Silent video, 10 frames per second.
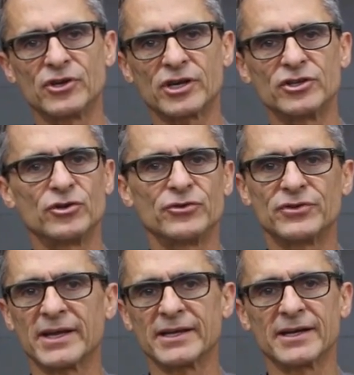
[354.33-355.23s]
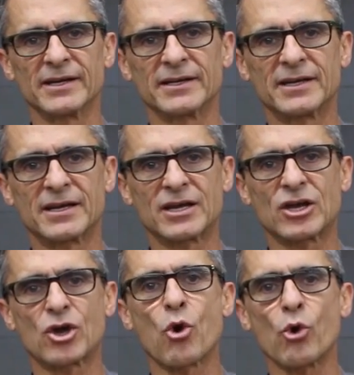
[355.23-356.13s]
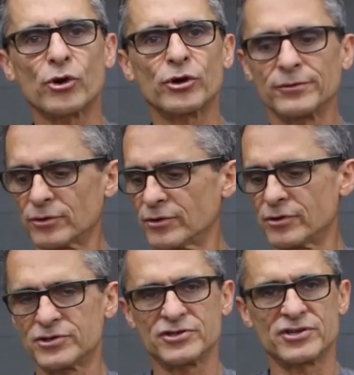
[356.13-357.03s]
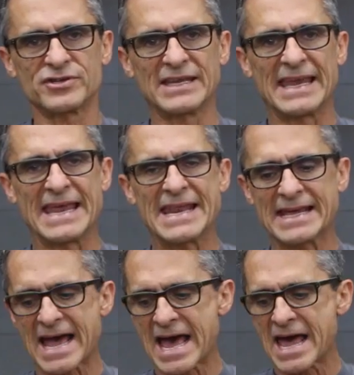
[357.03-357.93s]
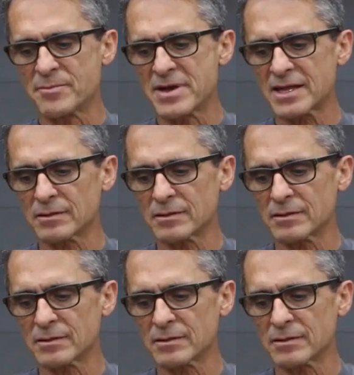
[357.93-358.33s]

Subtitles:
You can use a quarter or just any kind of